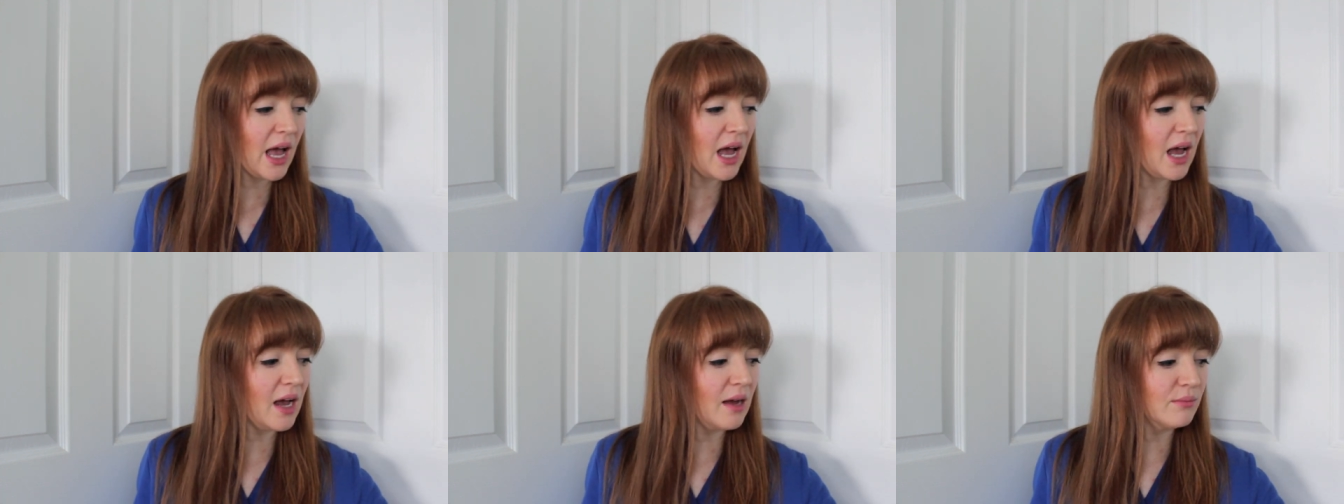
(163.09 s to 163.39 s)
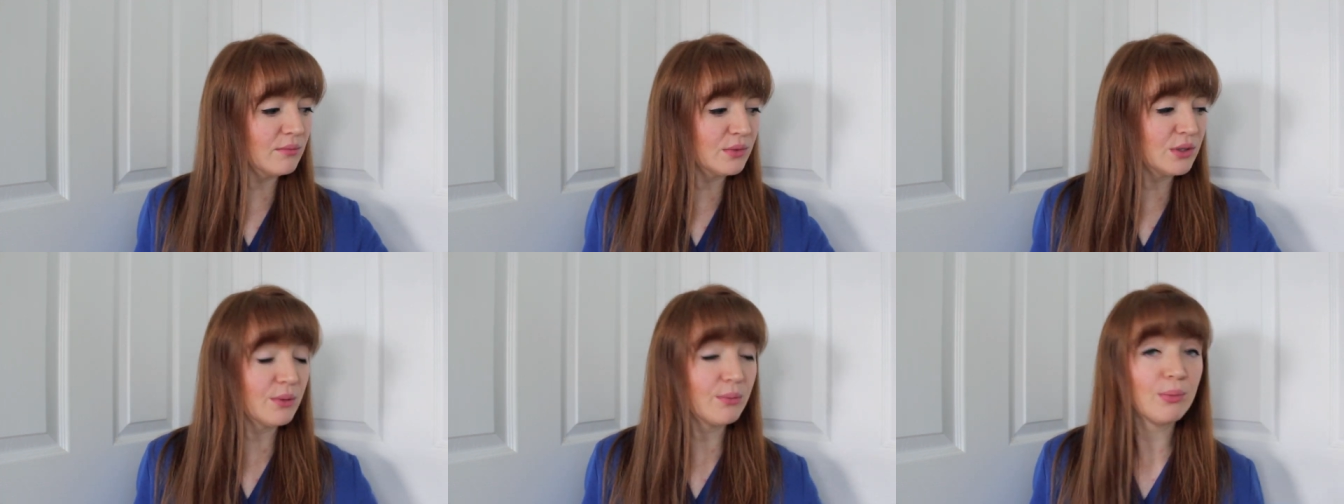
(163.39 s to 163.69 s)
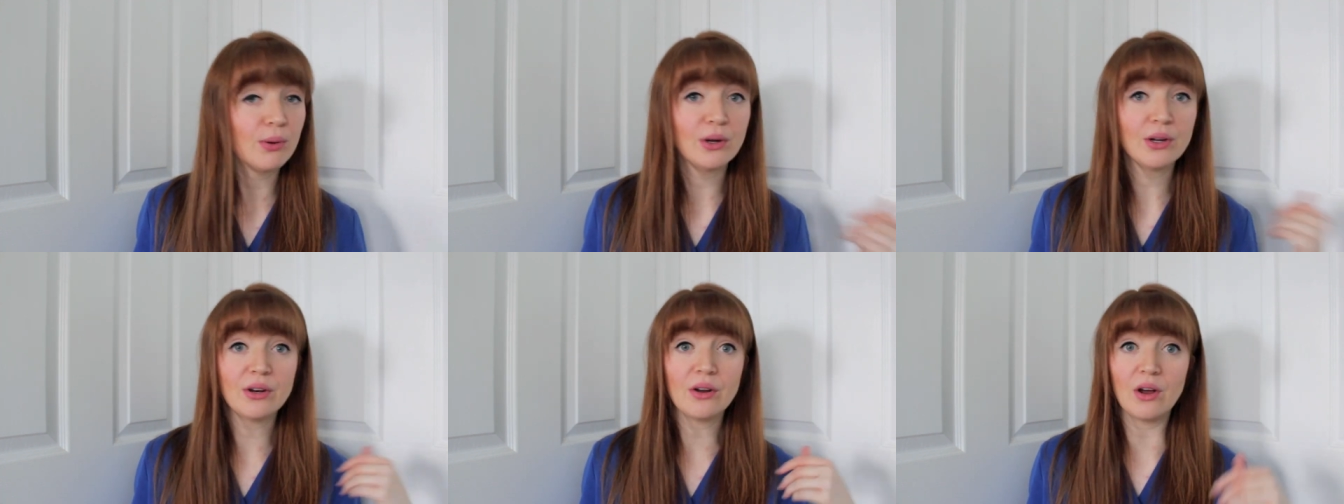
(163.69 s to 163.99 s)
to
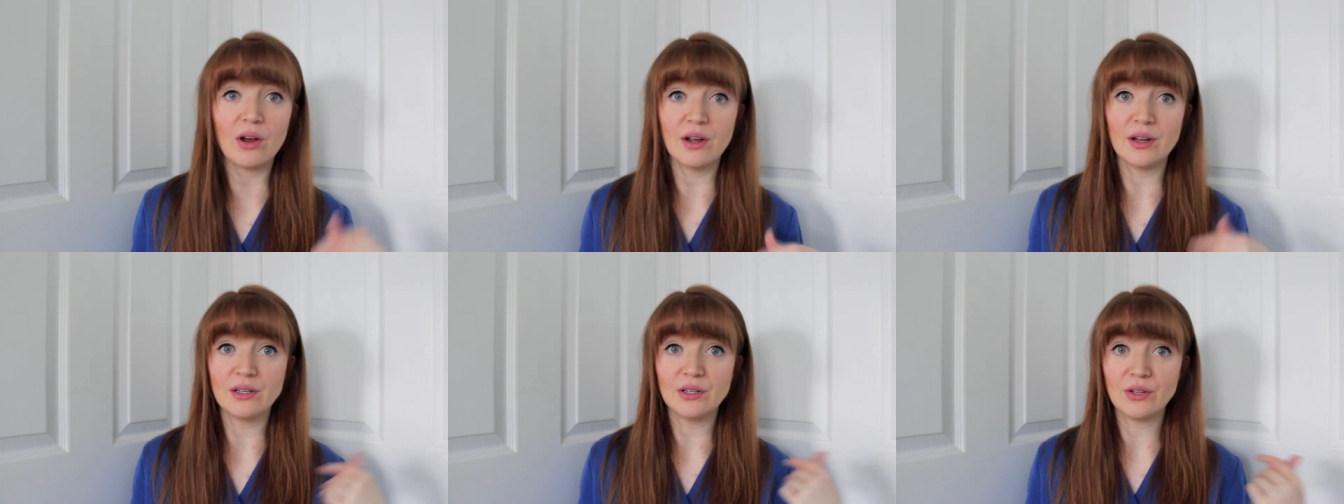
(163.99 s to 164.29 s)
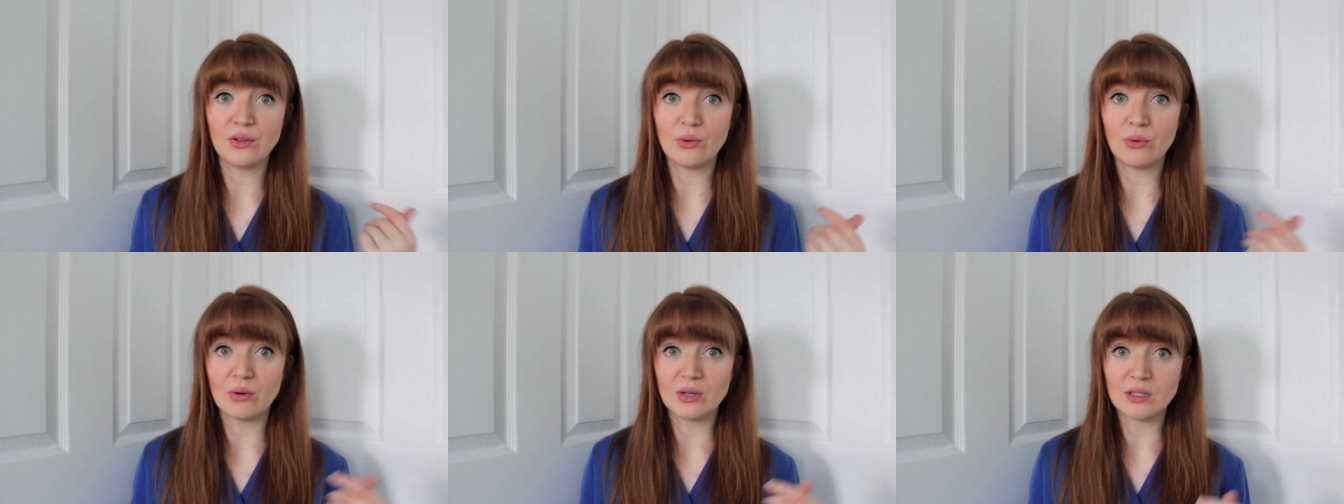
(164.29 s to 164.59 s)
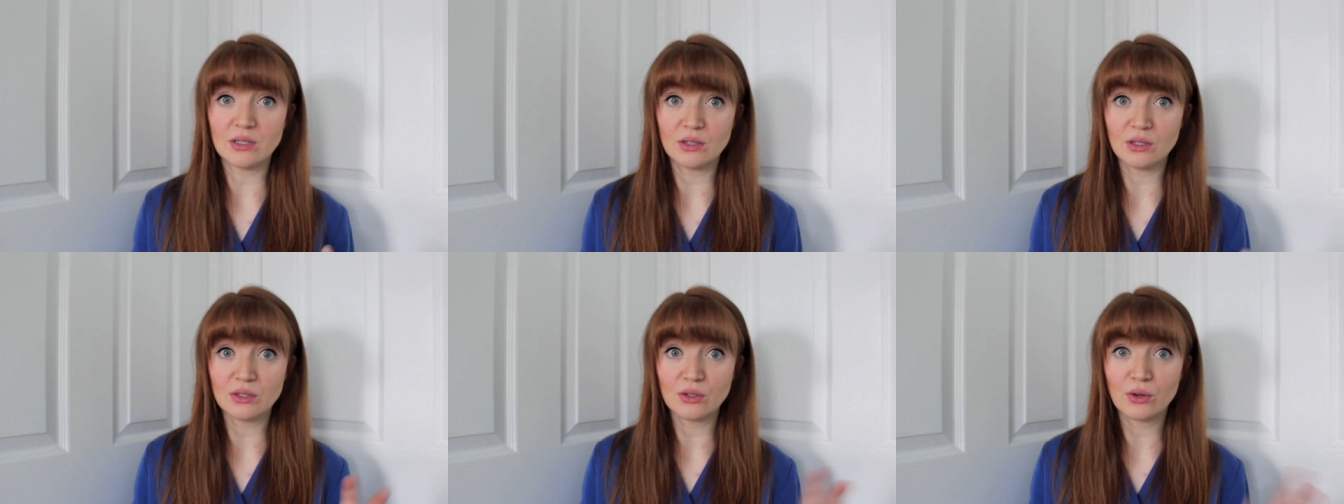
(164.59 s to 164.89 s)
put on
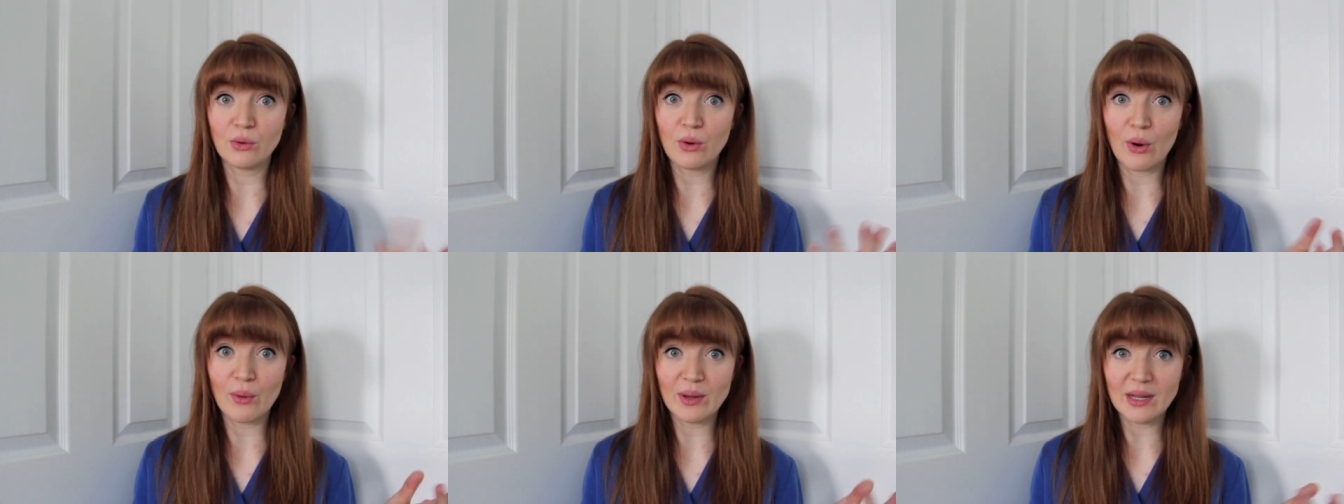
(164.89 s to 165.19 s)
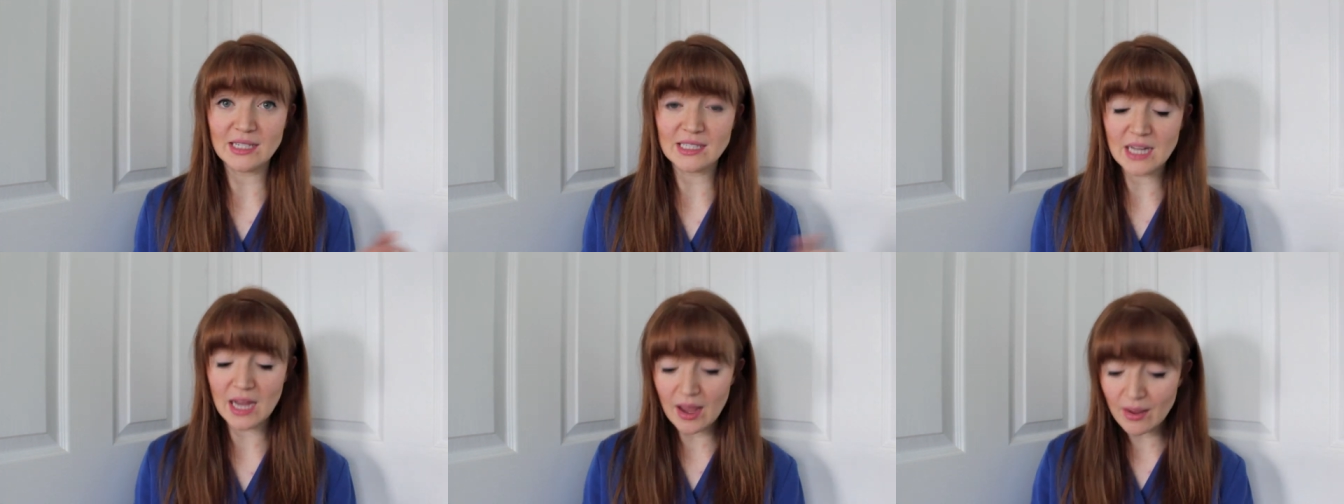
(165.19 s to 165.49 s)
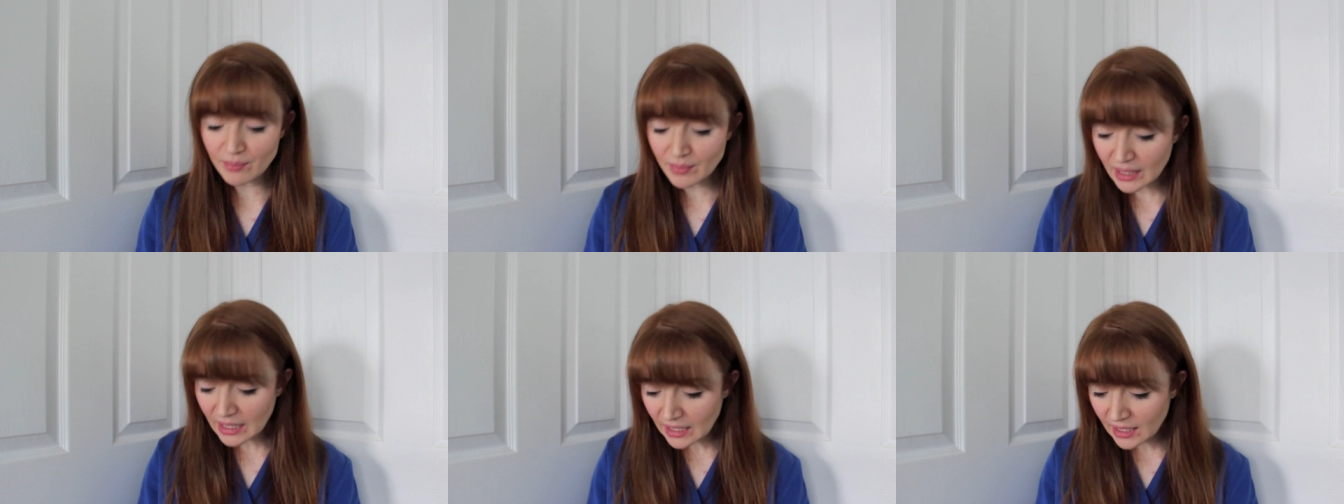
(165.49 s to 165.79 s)
your growing
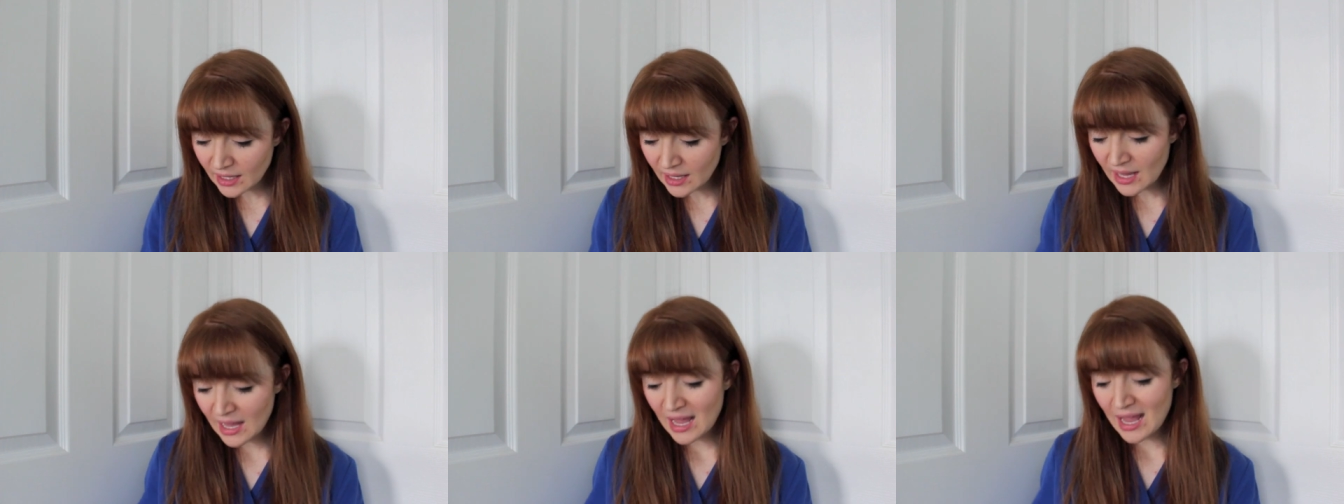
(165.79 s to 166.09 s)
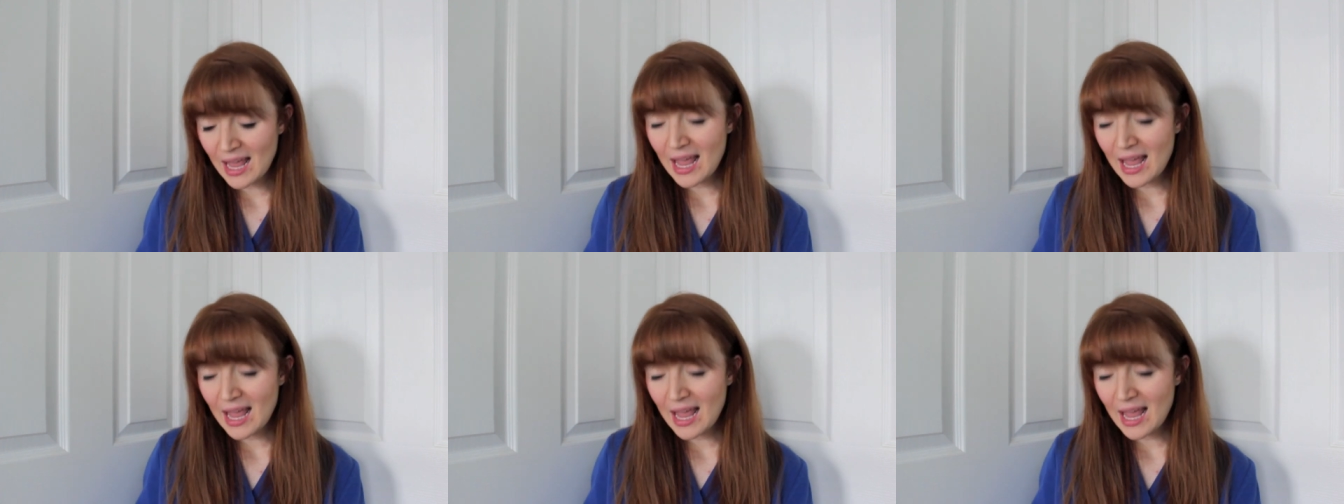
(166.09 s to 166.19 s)
tummy,